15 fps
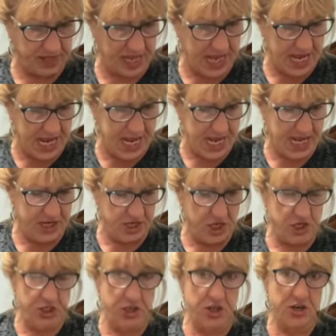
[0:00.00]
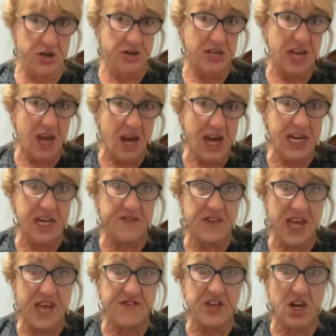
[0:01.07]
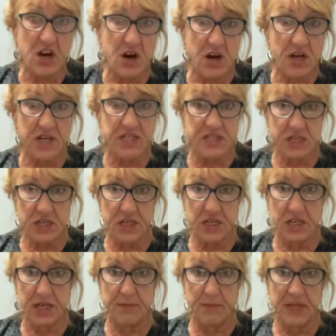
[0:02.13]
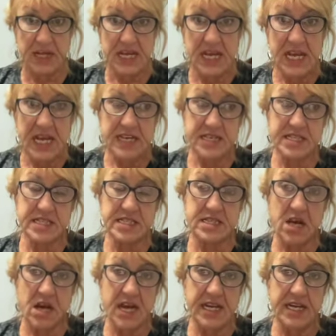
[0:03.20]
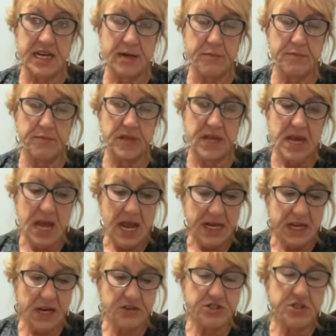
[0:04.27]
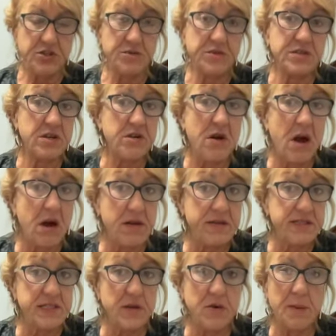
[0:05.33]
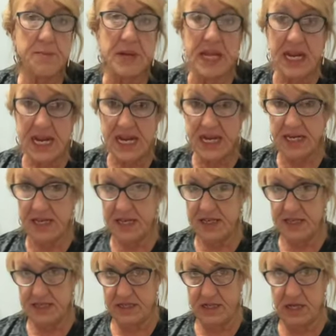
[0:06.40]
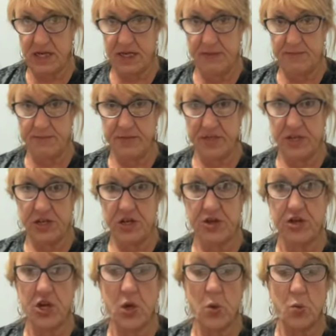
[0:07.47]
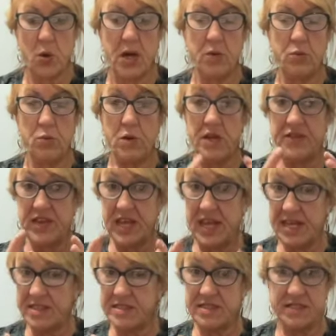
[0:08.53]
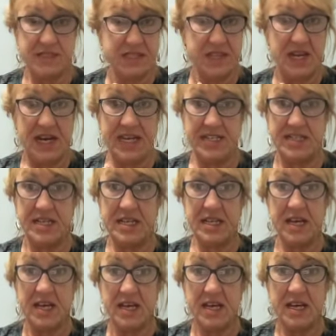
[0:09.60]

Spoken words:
And you're kind of having a hard time deciding. Now, twos are also a planning time, you know, when the ace is the idea